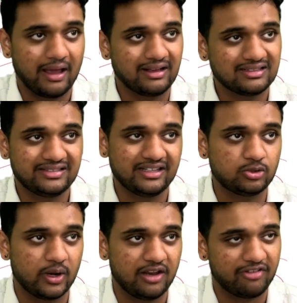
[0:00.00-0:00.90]

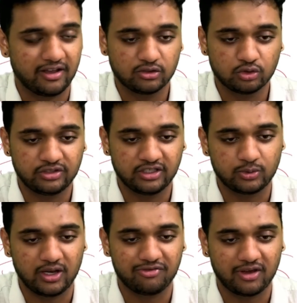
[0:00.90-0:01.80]
625. So
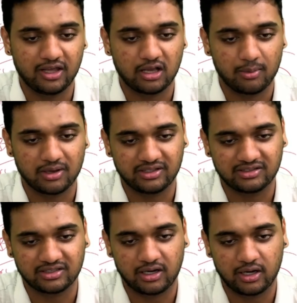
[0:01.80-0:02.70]
625 comma
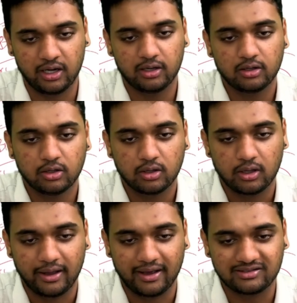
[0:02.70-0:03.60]
600.
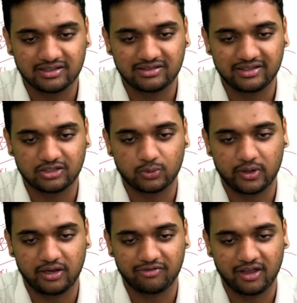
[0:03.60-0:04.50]
X is
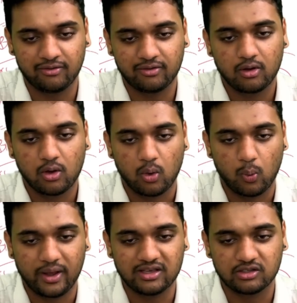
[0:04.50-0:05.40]
625.
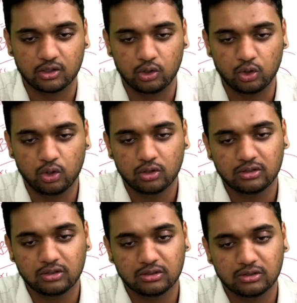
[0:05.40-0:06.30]
Y is equal to
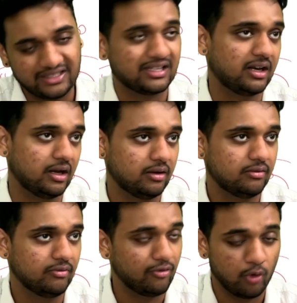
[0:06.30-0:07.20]
600.
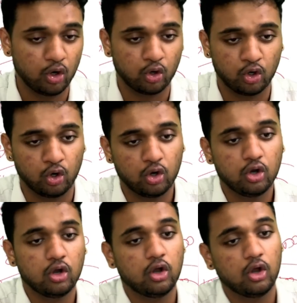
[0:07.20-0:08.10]
We found out no.
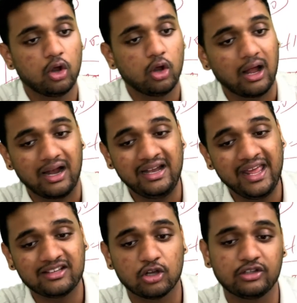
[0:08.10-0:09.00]

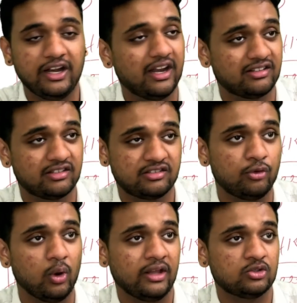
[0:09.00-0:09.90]
D is also an intersection of
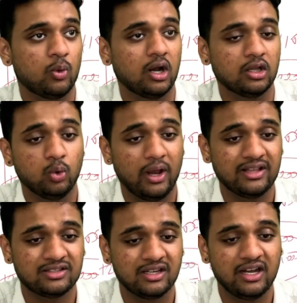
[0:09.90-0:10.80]
2 lines. What are the 2
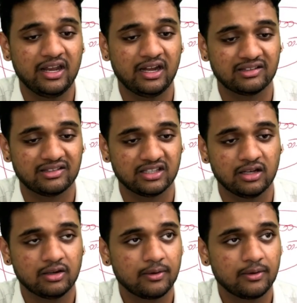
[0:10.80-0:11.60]
lines in D intersection?